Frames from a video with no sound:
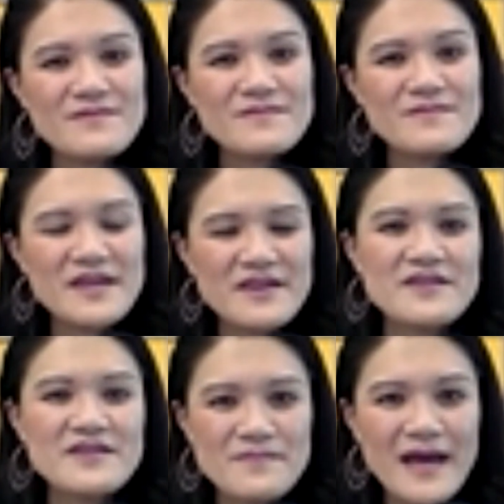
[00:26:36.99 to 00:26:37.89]
make an
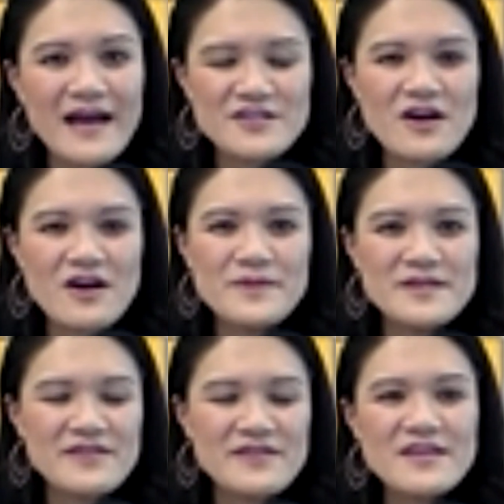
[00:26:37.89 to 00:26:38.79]
impact off
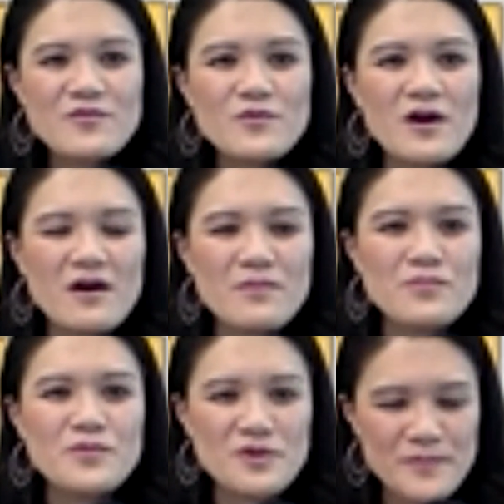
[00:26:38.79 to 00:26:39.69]
because I think we're all
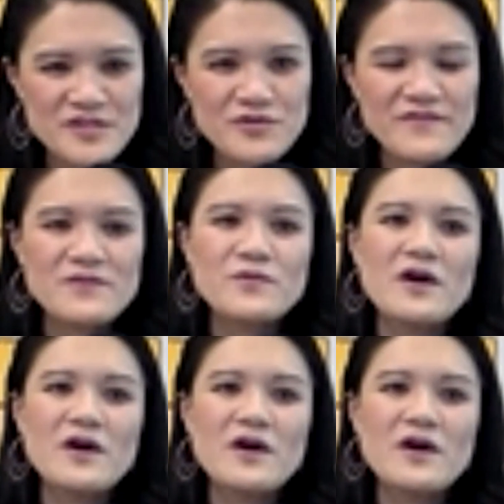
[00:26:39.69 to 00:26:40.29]
purpose driven.